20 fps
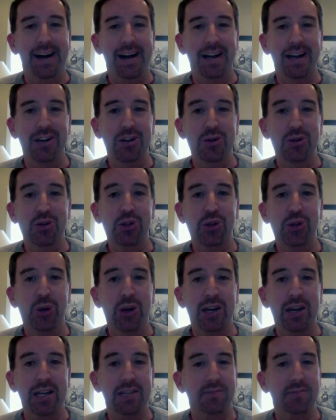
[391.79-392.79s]
new
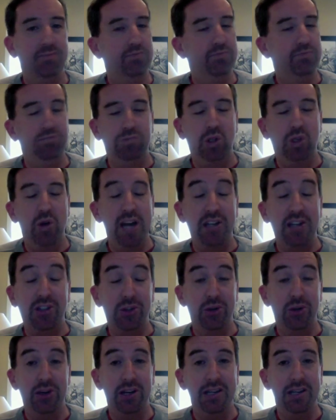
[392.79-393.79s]
stories, great
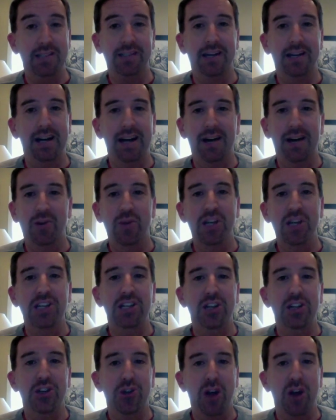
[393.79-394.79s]
stories,
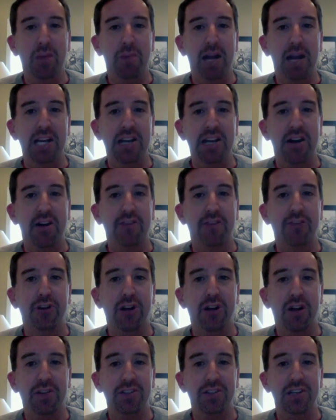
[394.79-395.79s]
written and drawn by Derek
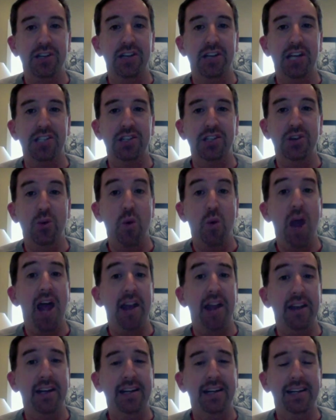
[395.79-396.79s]
Fridolfs and Dustin
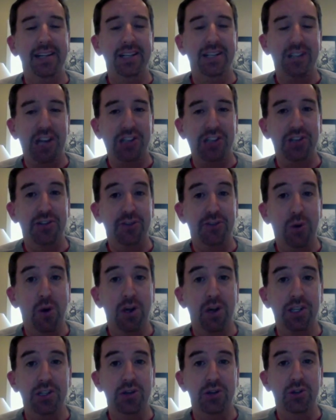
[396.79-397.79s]
Nguyen. Dustin, of
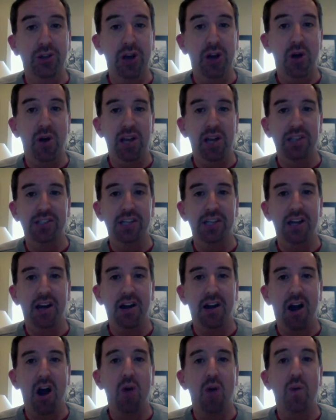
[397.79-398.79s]
course, you'll know as
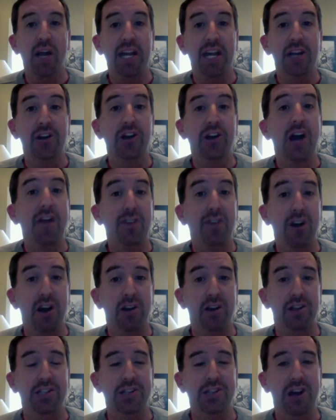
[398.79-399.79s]
our regular cover
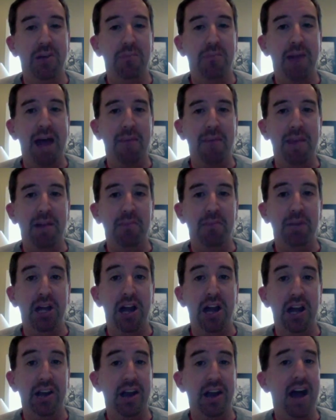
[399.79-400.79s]
artist on Batman
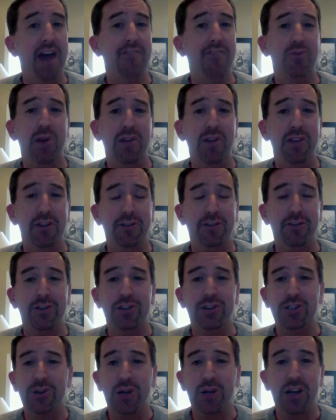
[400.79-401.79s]
Beyond. I've read their
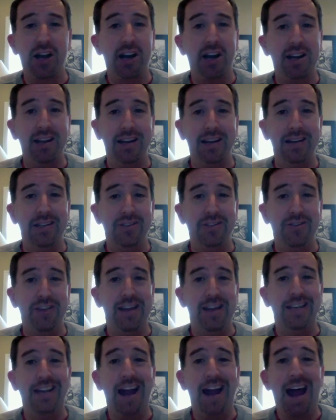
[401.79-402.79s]
first story arc. It is
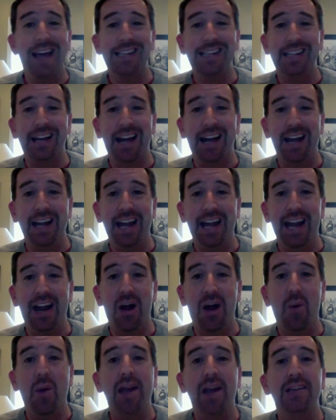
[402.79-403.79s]
fantastic. I
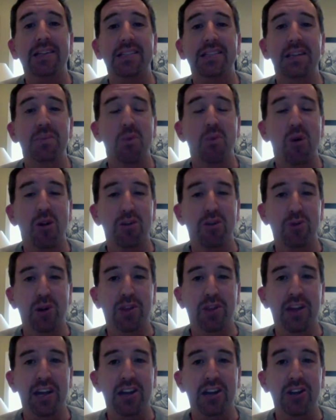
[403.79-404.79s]
cannot wait to see more of
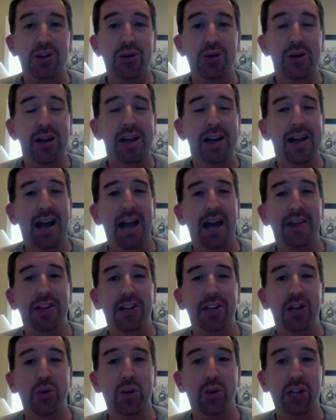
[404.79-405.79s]
what they do. I
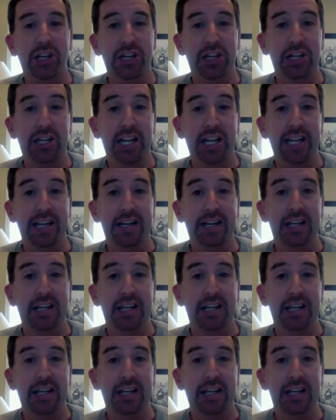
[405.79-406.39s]
think you're really going to like it a